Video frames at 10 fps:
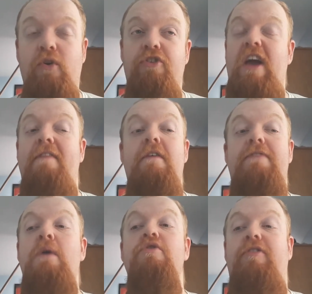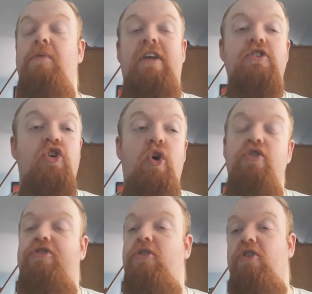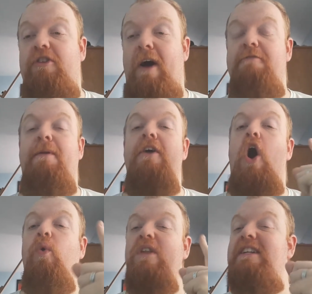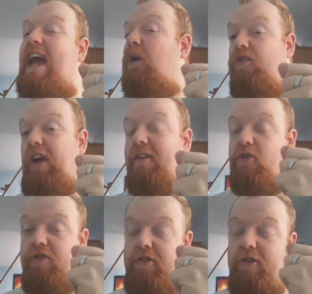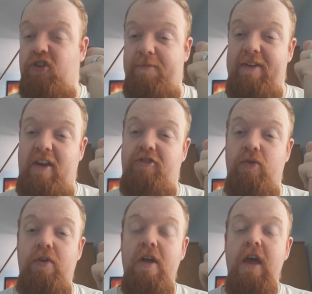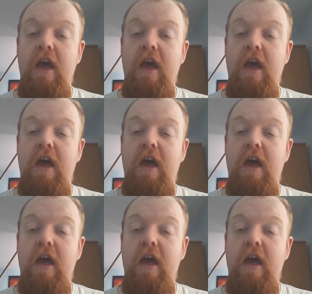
yeah, there was like tons to customize, but the only downside to the customizational